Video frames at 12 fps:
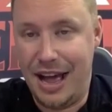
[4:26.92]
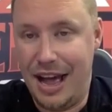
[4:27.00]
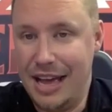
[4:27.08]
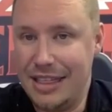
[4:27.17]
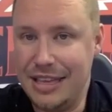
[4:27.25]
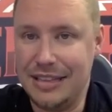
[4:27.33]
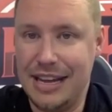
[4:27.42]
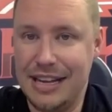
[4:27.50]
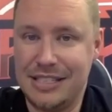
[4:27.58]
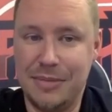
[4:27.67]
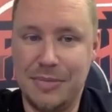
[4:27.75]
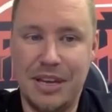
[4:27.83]
I think
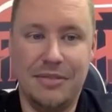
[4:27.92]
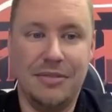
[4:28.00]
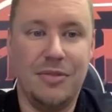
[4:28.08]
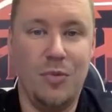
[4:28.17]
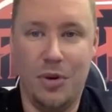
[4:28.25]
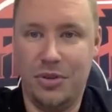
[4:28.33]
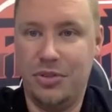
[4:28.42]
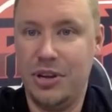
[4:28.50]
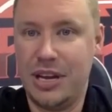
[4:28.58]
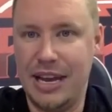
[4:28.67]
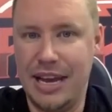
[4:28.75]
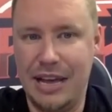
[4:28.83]
that's something worth
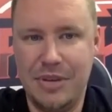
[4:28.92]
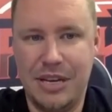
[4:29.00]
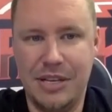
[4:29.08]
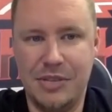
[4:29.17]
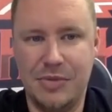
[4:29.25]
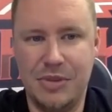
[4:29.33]
looking at because